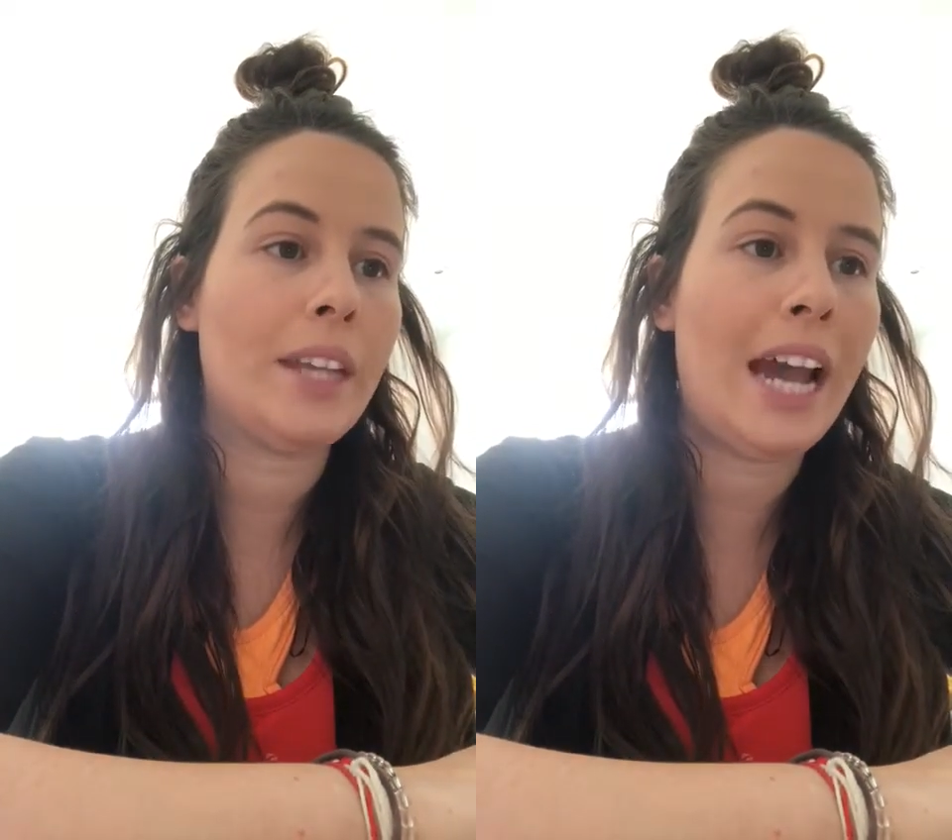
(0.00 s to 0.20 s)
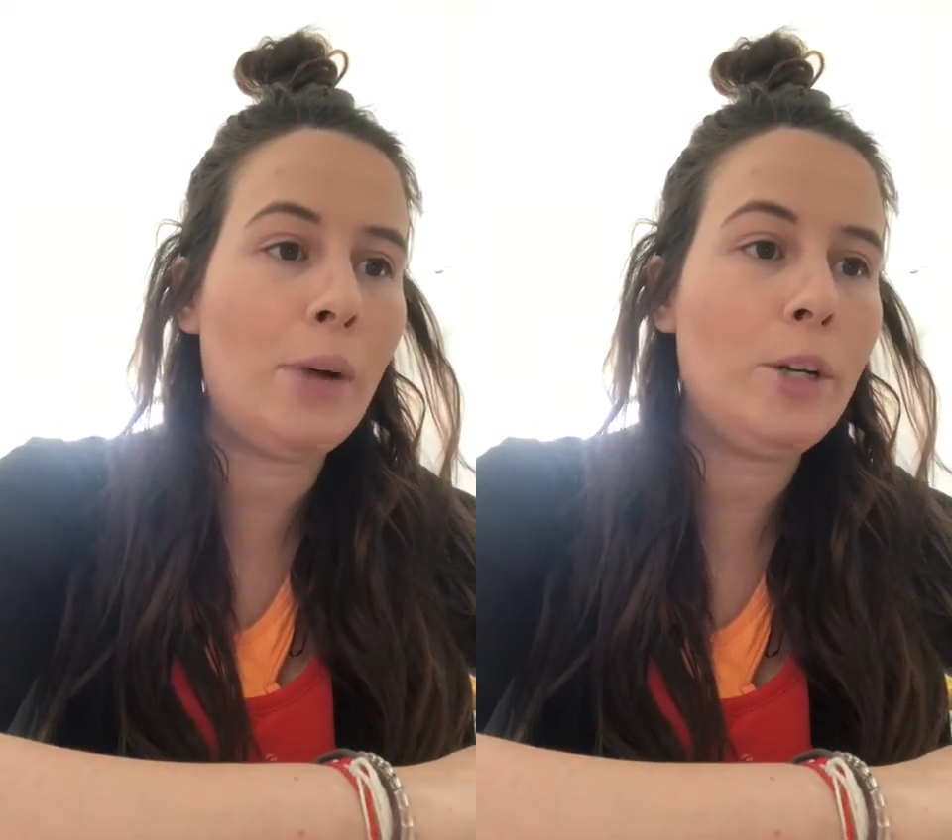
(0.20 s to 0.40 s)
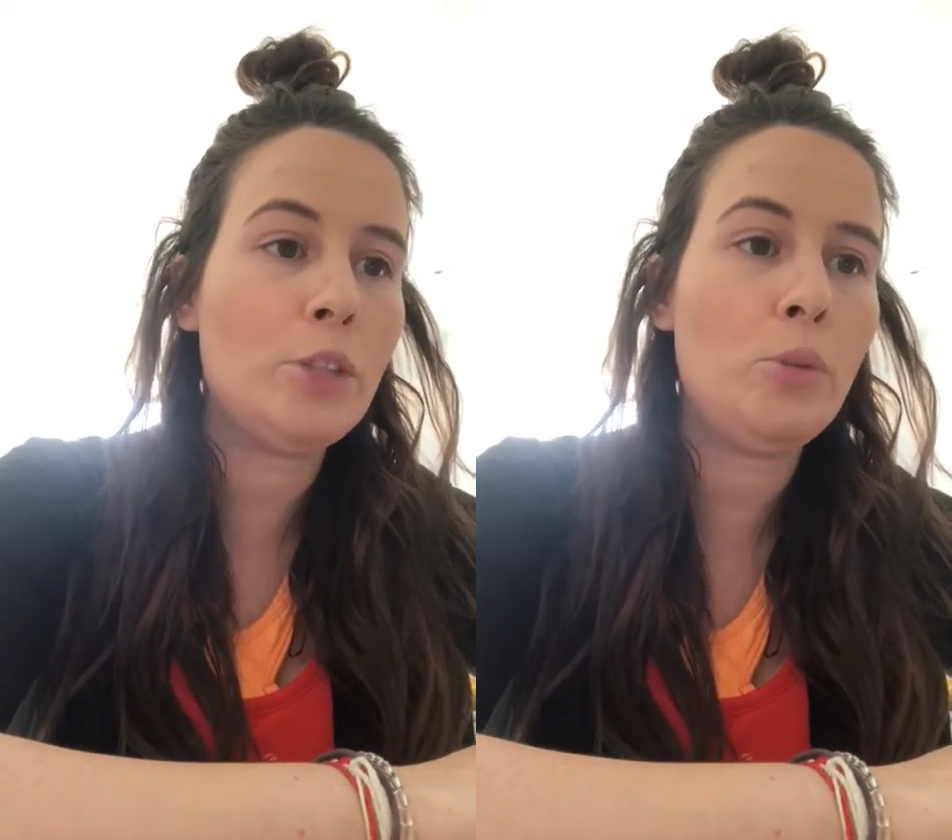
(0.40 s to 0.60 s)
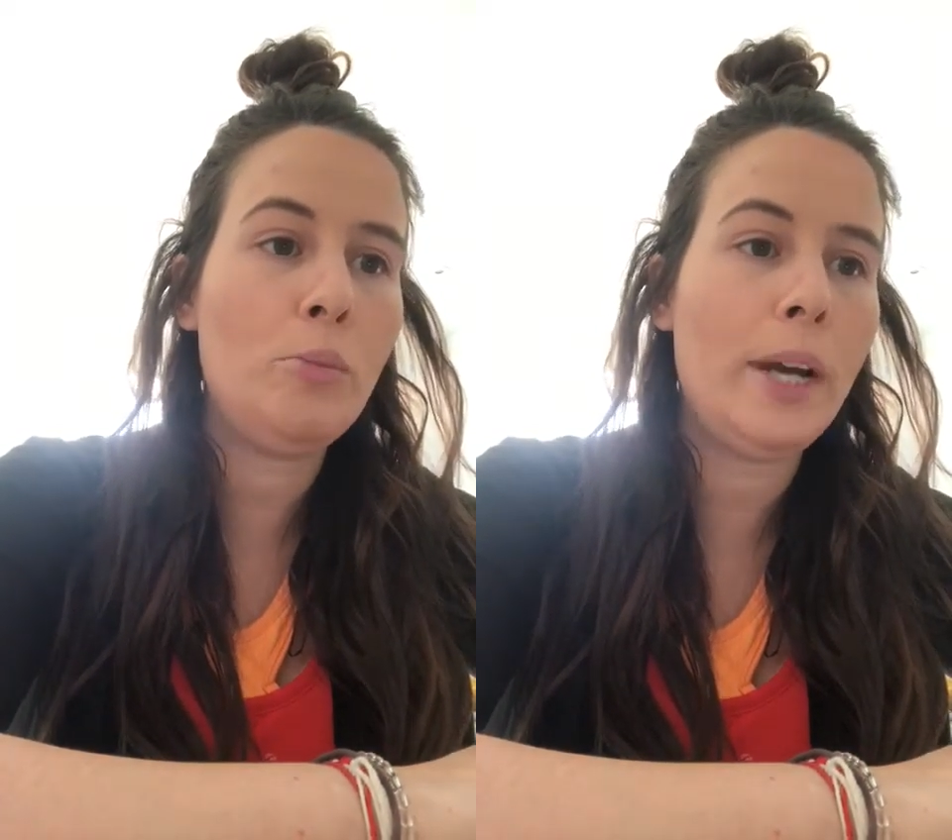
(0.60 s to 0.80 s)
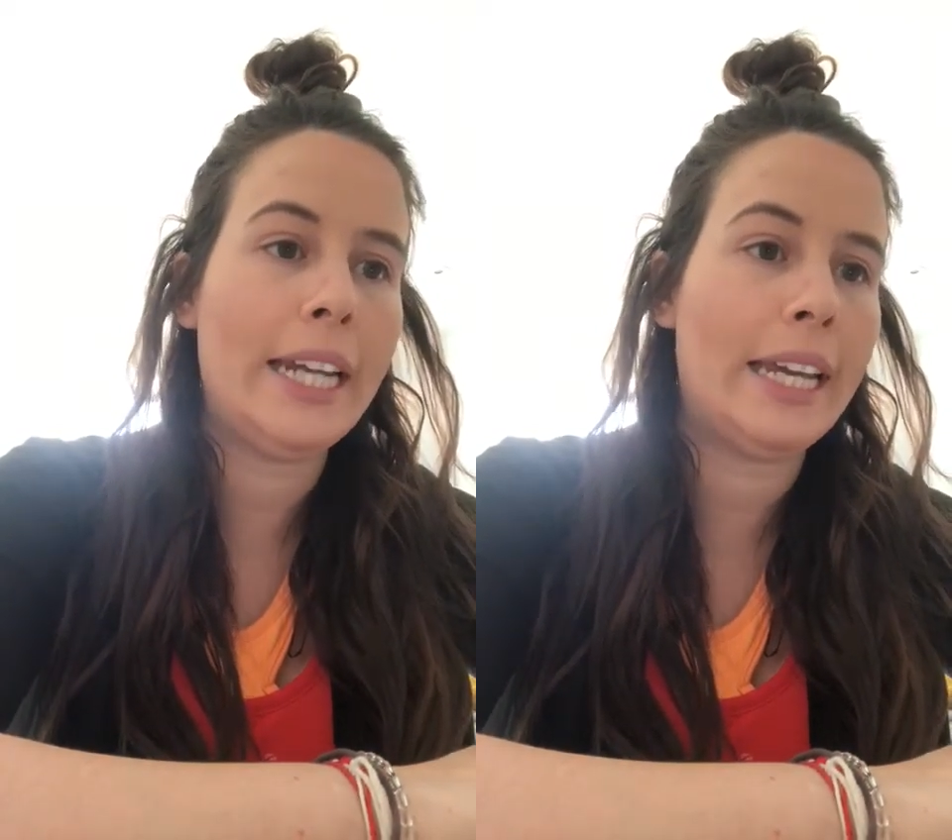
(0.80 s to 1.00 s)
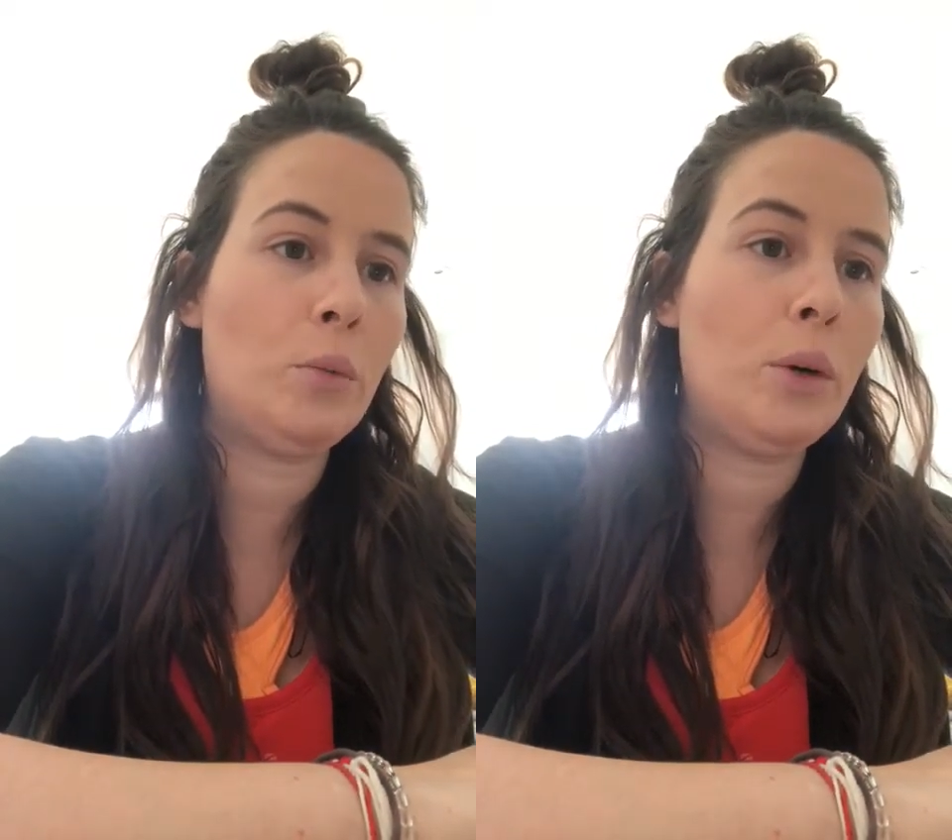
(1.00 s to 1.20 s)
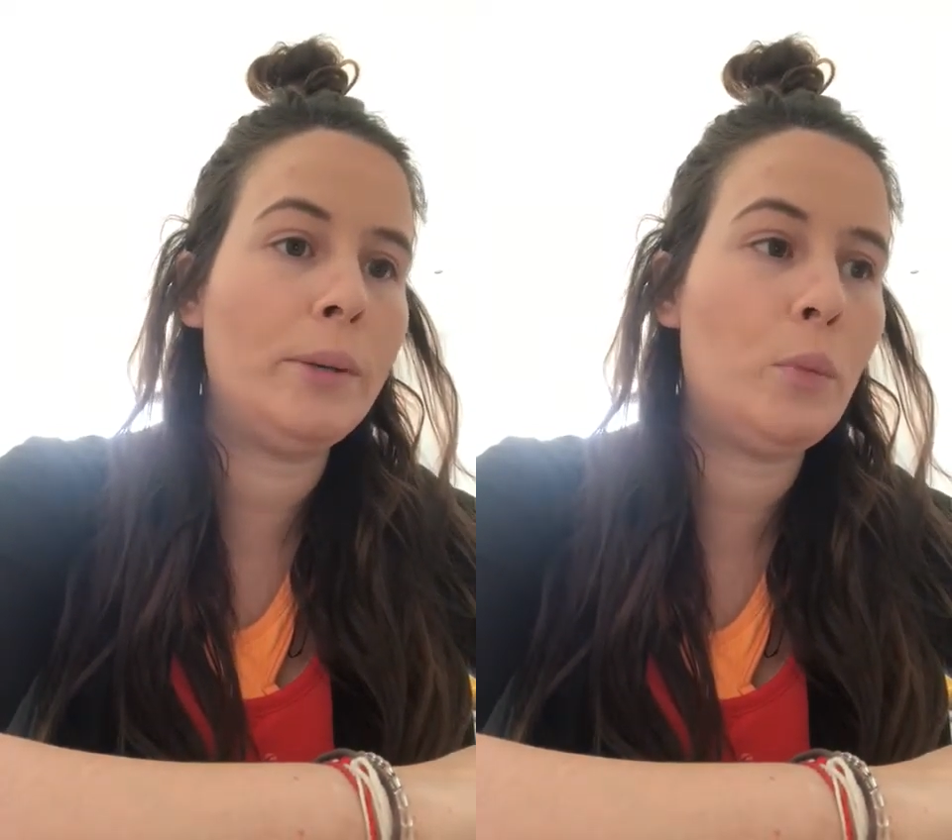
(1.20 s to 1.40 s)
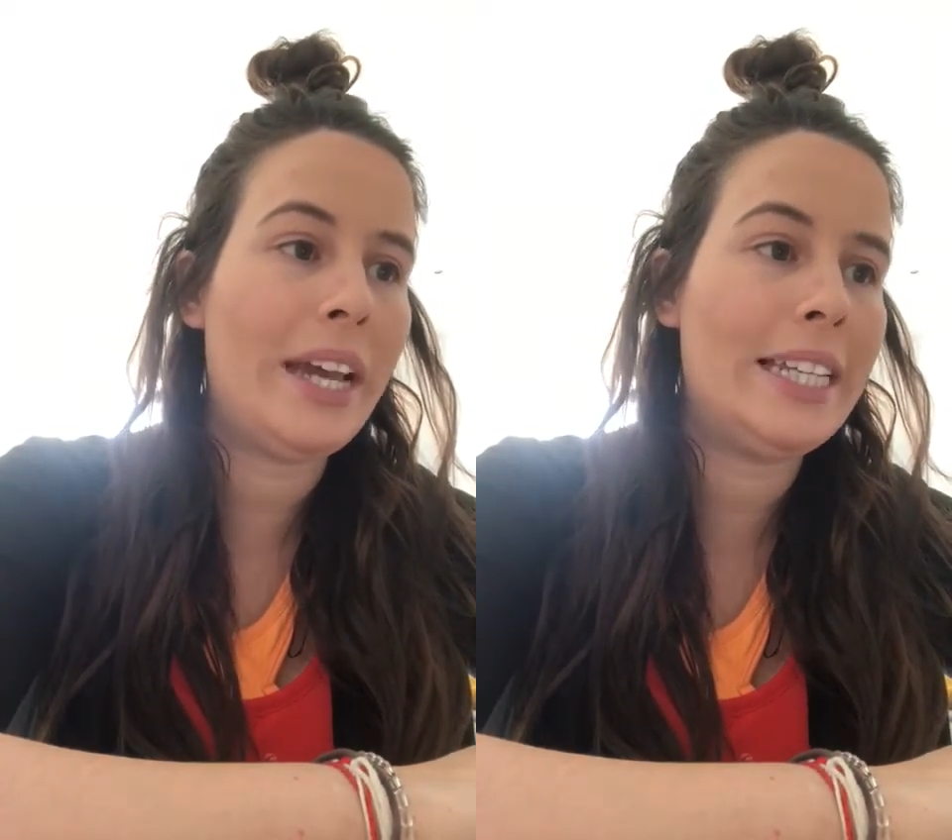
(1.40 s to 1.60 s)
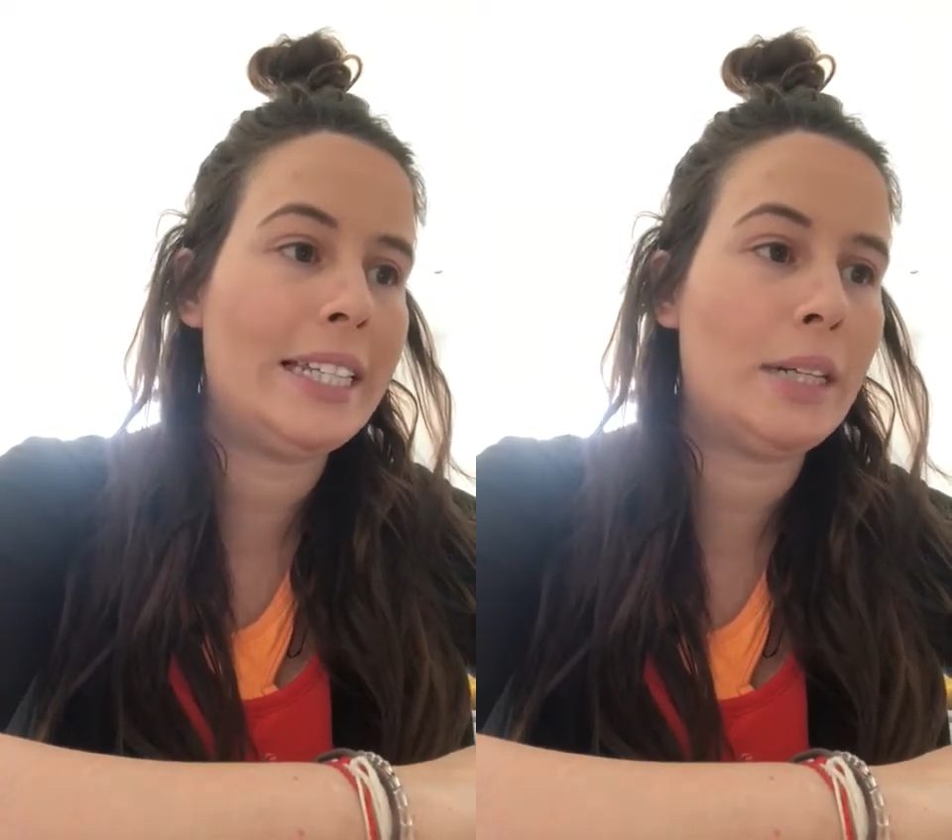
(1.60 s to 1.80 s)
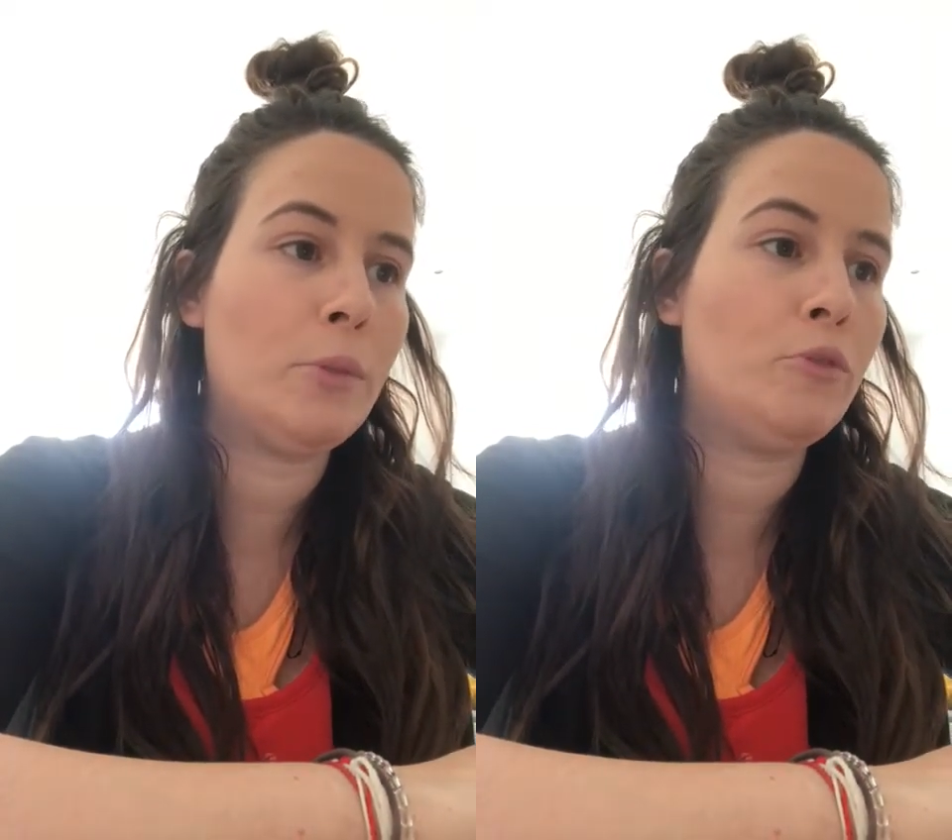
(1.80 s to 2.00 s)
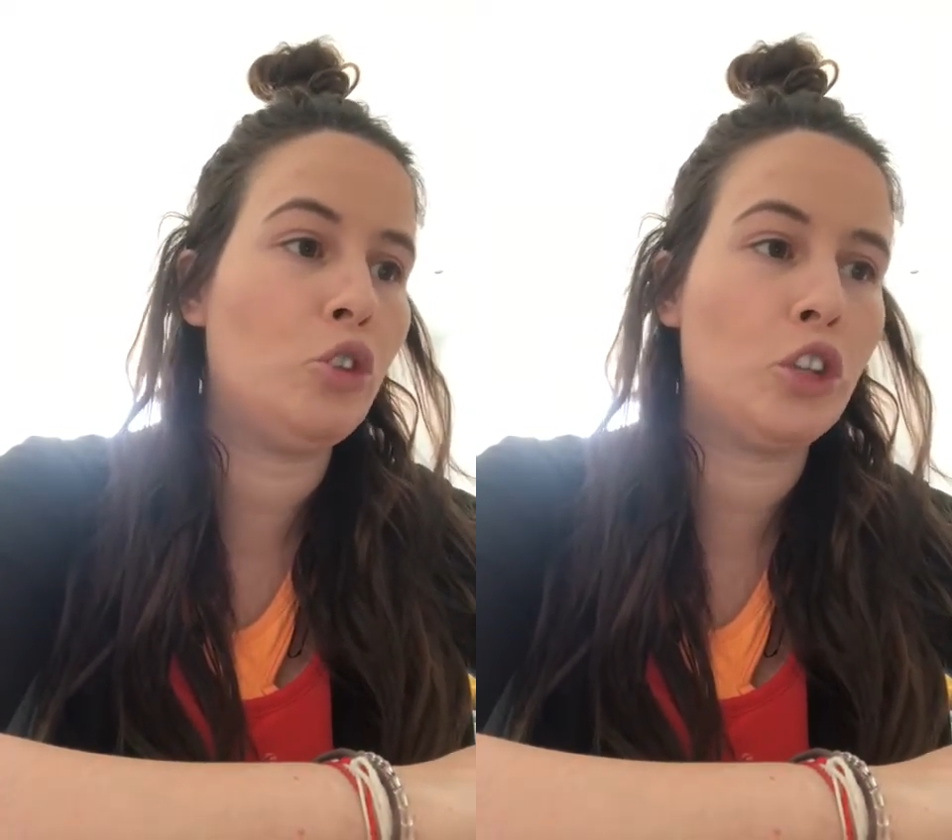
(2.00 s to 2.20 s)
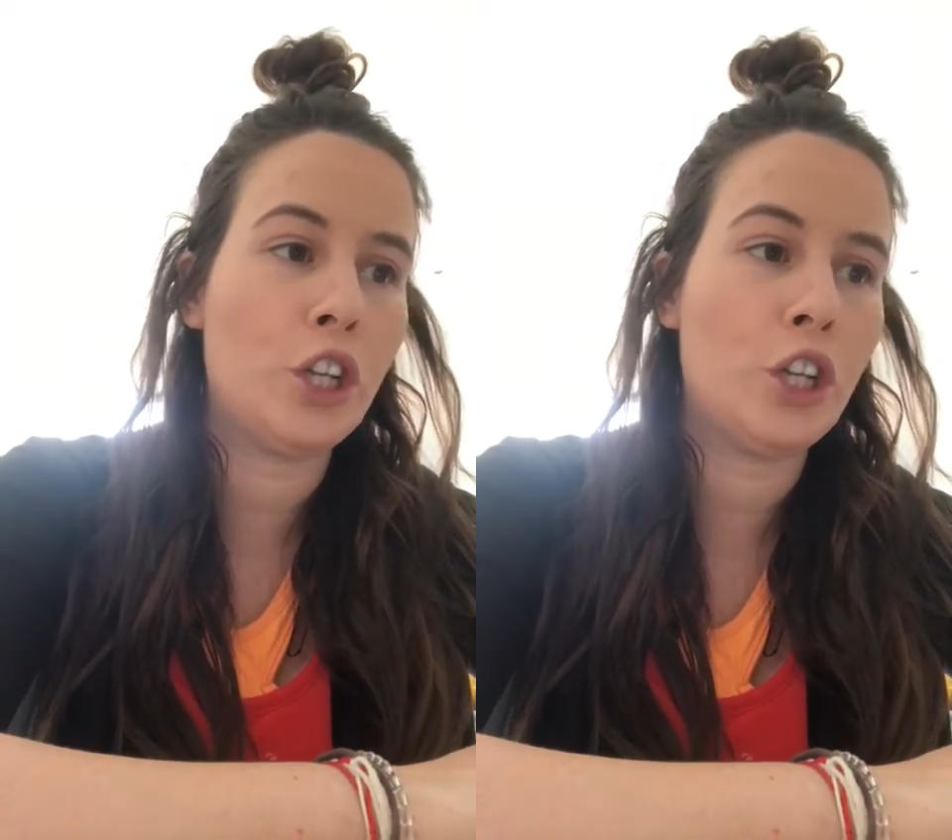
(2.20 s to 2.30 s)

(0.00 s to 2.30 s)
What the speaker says: How much more money will be wasted before